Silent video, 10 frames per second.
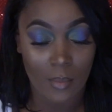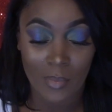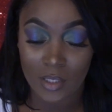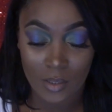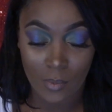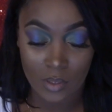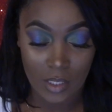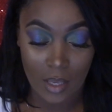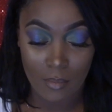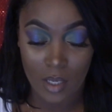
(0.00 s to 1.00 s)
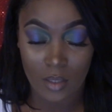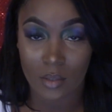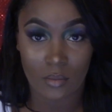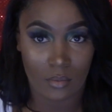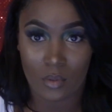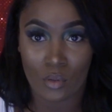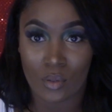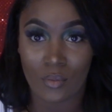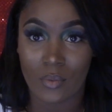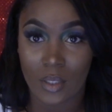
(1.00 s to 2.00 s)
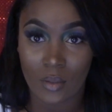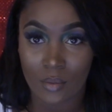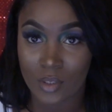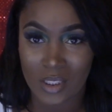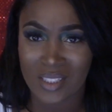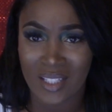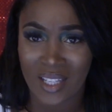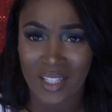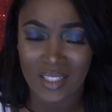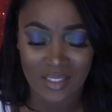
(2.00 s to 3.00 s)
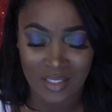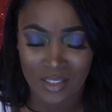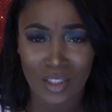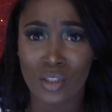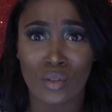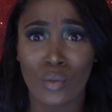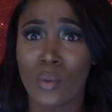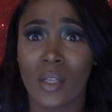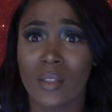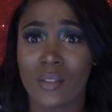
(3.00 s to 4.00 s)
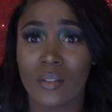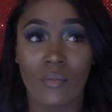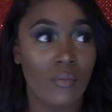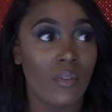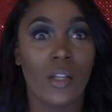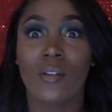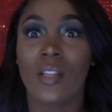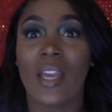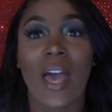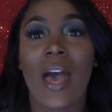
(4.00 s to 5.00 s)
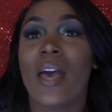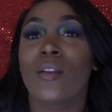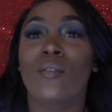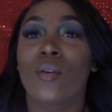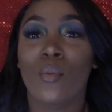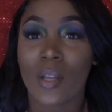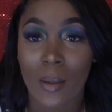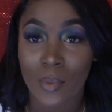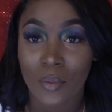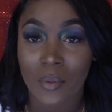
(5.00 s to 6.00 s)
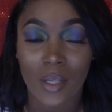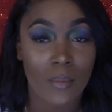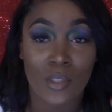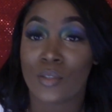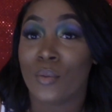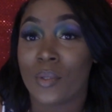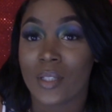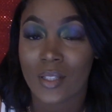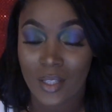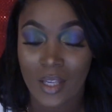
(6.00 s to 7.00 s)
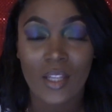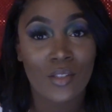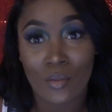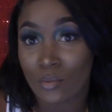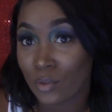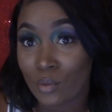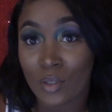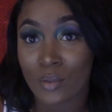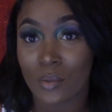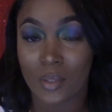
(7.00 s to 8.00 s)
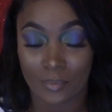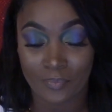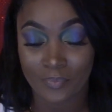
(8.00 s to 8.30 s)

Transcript: I've been supposed to have made a YouTube video. Just lazy. Just do it. Literally, I don't know what I'm doing. I'm just doing it. So you can do it.